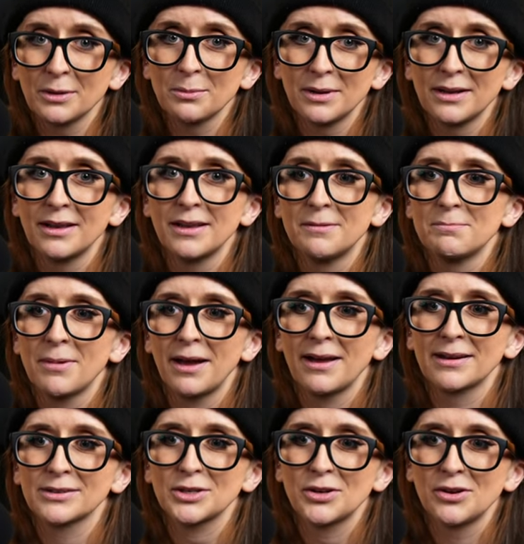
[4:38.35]
big
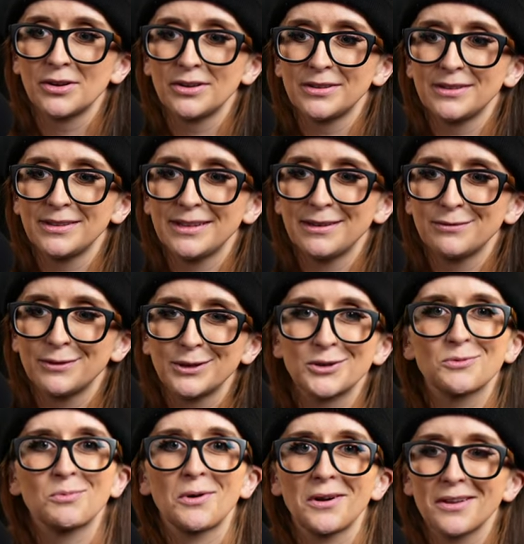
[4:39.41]
impact on the
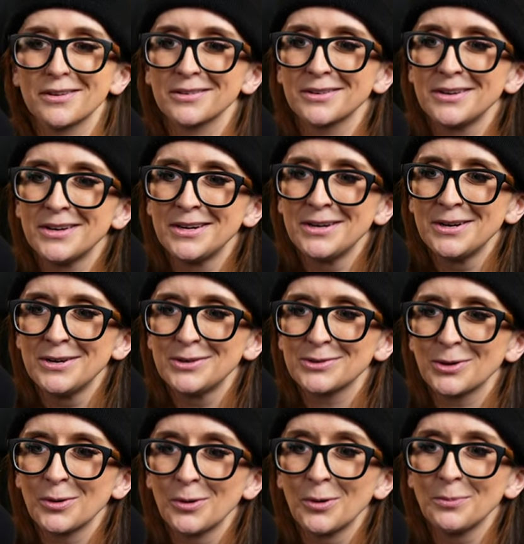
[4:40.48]
finished product.
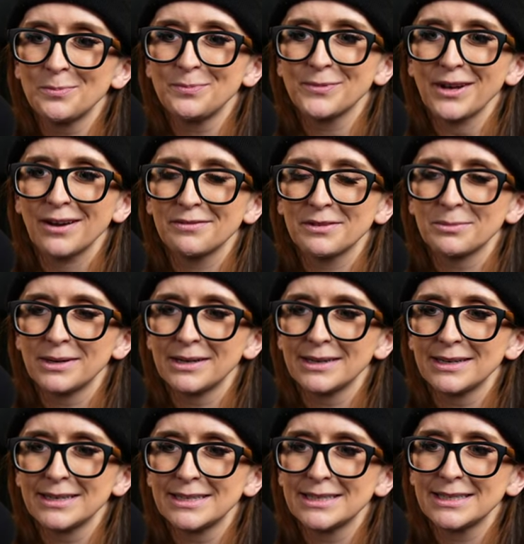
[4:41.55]
So, oh, coffee break.
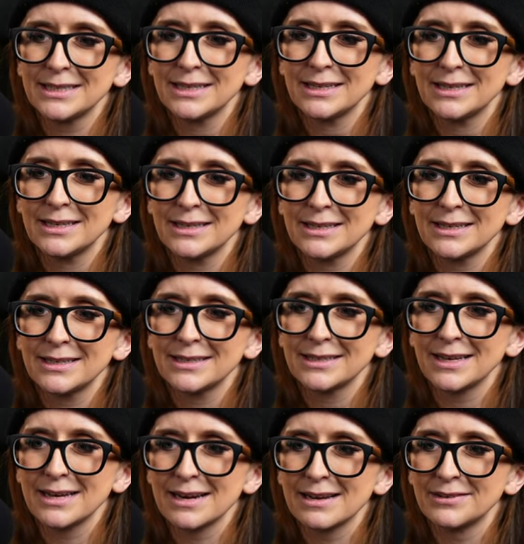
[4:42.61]

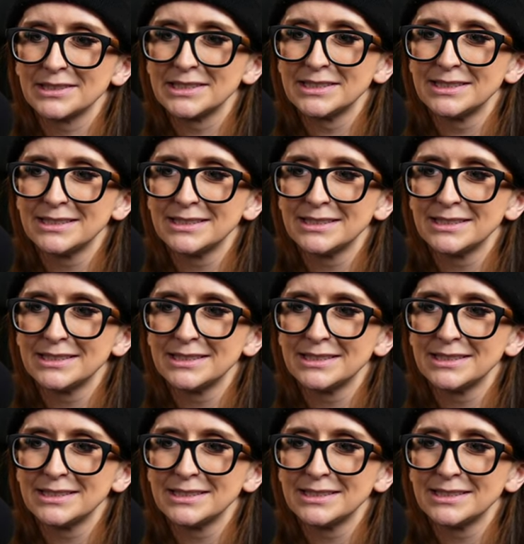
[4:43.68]
Gotta have it.